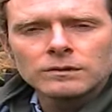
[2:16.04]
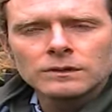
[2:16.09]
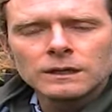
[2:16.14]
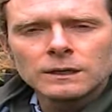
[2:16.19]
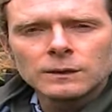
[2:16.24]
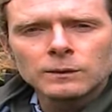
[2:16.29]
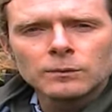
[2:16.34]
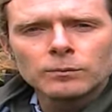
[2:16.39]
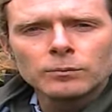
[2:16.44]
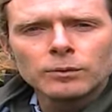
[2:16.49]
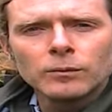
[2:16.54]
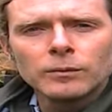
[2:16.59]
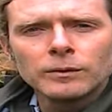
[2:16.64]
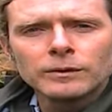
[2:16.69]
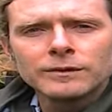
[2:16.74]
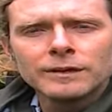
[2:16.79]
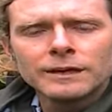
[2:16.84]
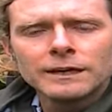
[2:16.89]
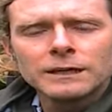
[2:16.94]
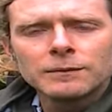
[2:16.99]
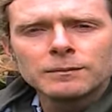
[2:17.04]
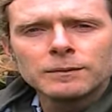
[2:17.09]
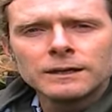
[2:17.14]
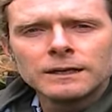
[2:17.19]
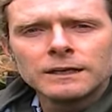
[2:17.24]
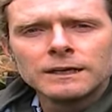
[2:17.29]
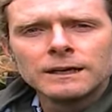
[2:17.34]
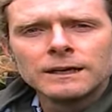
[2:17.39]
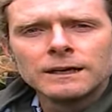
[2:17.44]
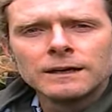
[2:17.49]
that would probably take me
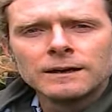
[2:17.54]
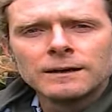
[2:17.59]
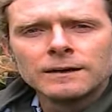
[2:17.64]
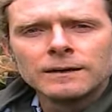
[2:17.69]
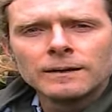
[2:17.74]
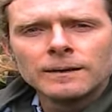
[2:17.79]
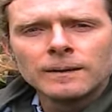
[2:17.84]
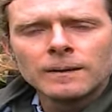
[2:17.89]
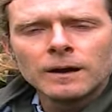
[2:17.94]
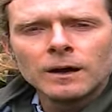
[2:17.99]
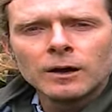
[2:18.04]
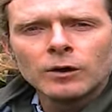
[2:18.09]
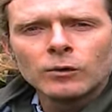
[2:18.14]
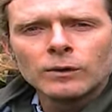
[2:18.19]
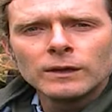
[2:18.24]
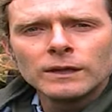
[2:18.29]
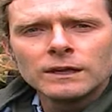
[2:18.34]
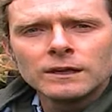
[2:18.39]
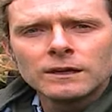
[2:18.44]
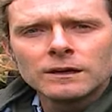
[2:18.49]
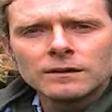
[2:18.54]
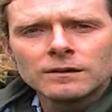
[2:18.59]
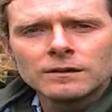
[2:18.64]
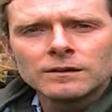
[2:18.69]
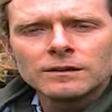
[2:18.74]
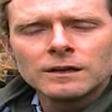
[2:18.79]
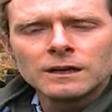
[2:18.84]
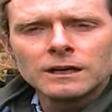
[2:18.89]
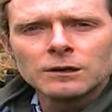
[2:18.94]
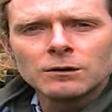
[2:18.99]
a week to
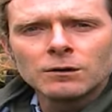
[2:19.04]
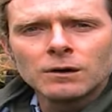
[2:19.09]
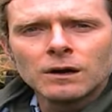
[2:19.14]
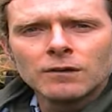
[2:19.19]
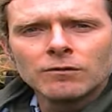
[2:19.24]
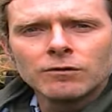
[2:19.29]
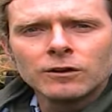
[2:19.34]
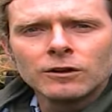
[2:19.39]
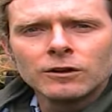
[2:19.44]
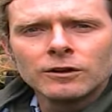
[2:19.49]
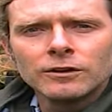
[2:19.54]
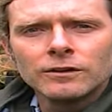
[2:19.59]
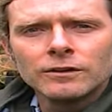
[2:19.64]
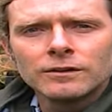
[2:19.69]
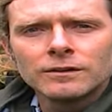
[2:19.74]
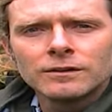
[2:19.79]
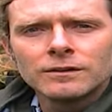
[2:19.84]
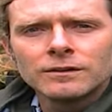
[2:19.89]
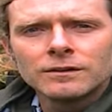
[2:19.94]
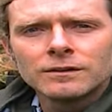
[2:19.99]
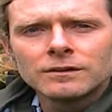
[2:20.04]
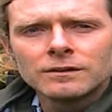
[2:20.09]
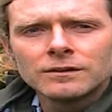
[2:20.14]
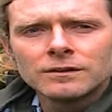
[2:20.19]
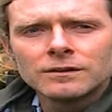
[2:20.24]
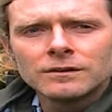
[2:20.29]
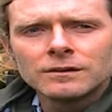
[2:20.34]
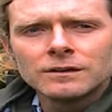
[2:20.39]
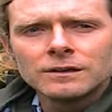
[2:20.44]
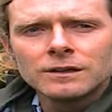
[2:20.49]
tell you what I've learned
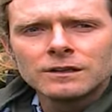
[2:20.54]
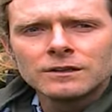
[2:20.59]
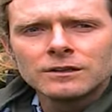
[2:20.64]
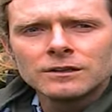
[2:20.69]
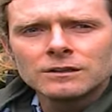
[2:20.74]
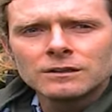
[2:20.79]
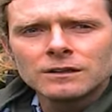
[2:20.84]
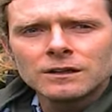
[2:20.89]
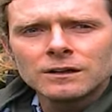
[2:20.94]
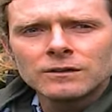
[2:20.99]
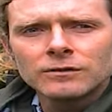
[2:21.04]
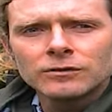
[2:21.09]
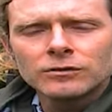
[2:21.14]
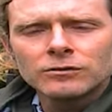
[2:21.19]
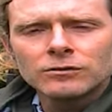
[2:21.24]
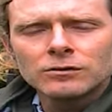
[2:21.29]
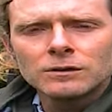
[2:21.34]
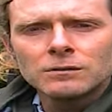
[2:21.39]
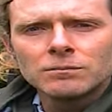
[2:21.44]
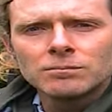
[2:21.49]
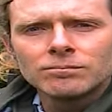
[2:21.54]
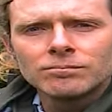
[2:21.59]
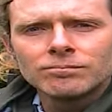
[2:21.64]
in this live stream.